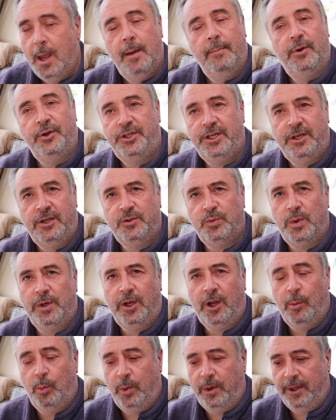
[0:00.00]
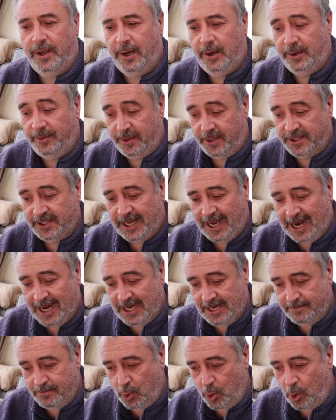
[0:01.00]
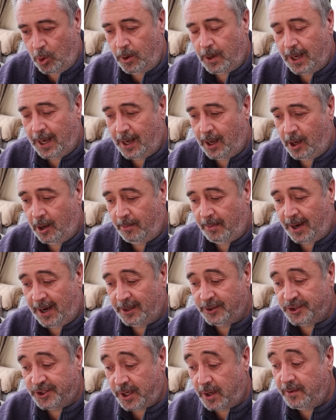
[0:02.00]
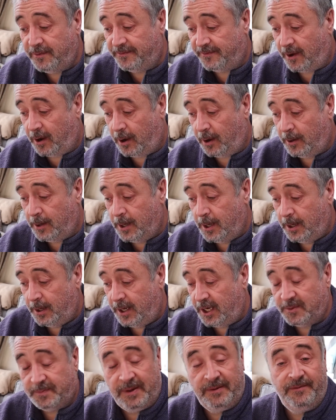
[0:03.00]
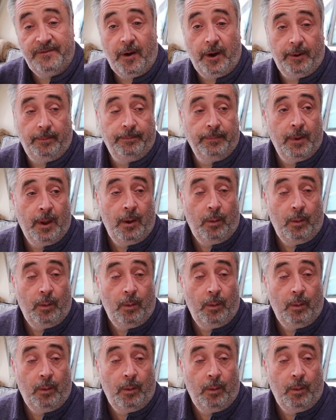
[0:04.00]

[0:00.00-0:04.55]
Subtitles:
But she doesn't want to come away with us anymore, and so far it's been fine.